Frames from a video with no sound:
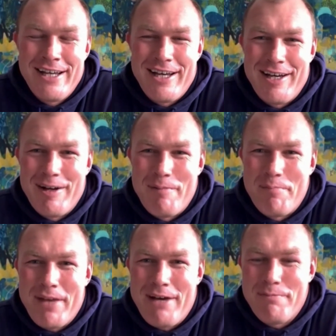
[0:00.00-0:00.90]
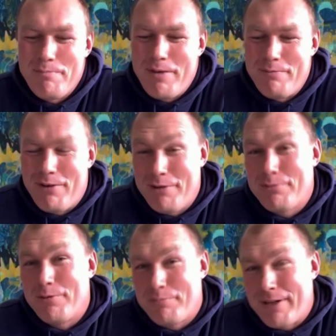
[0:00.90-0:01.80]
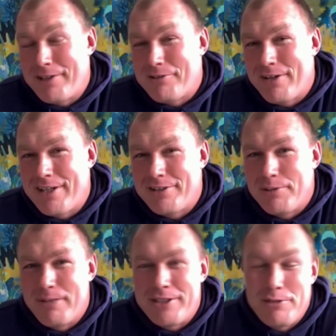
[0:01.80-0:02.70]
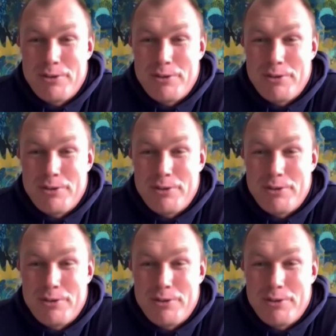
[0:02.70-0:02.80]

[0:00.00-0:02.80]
I'm involved with punditry, as you mentioned,